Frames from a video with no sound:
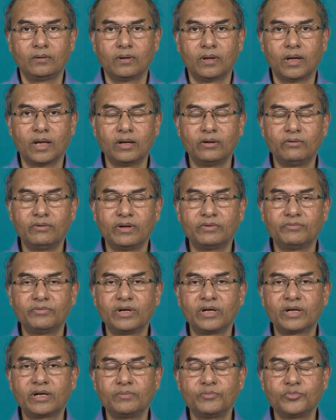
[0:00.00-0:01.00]
Hello and
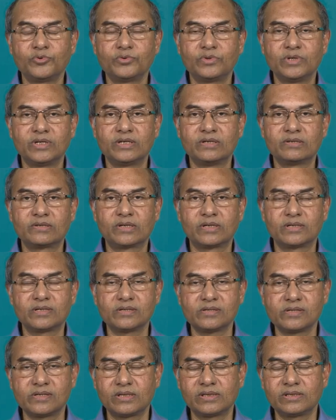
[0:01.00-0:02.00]
welcome to the
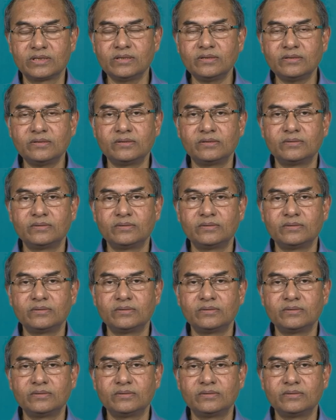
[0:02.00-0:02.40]
discussion sessions